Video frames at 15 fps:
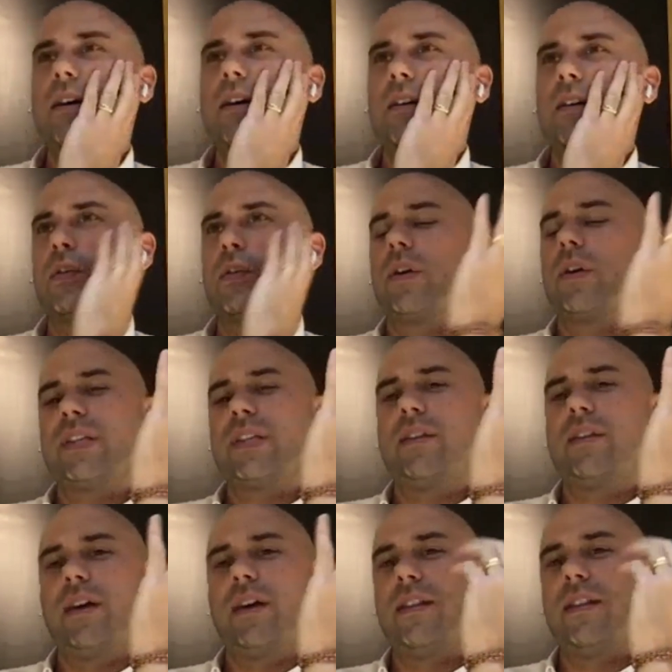Of course, I
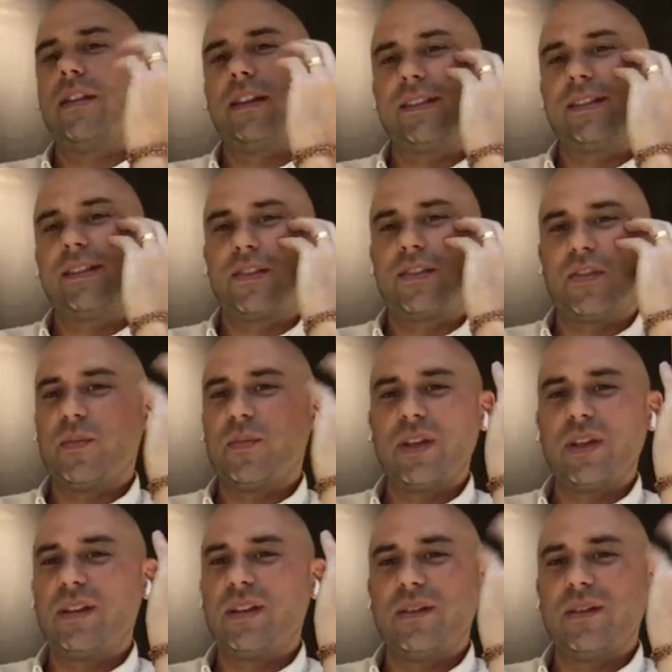think it's
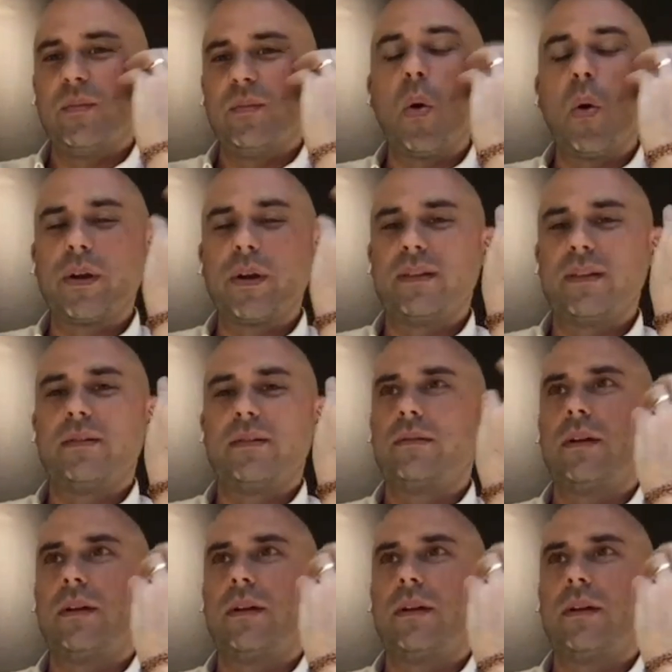extremely important.